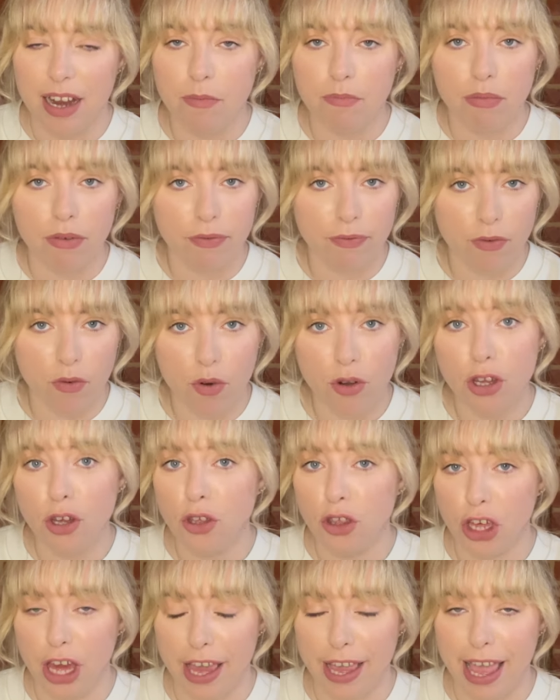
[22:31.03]
and before you
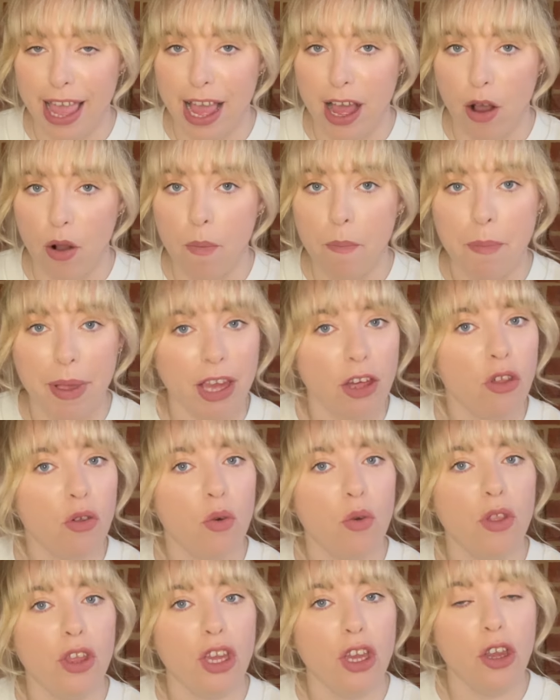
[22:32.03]
check out, make
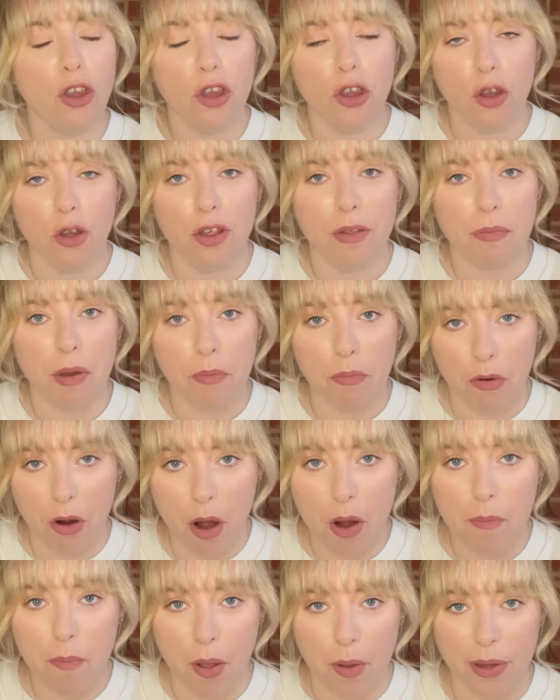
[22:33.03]
sure that you use my
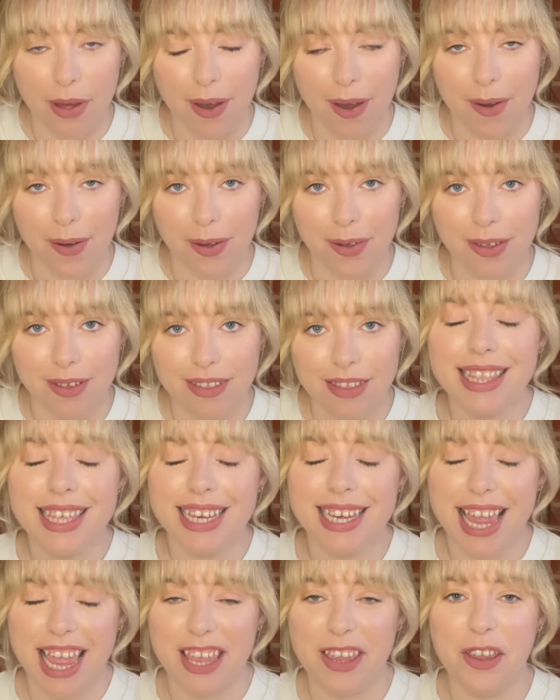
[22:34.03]
promo code to
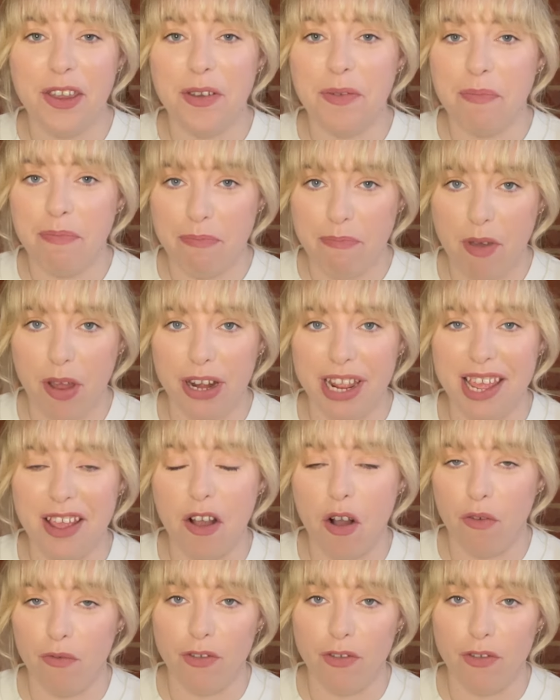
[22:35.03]
get you money off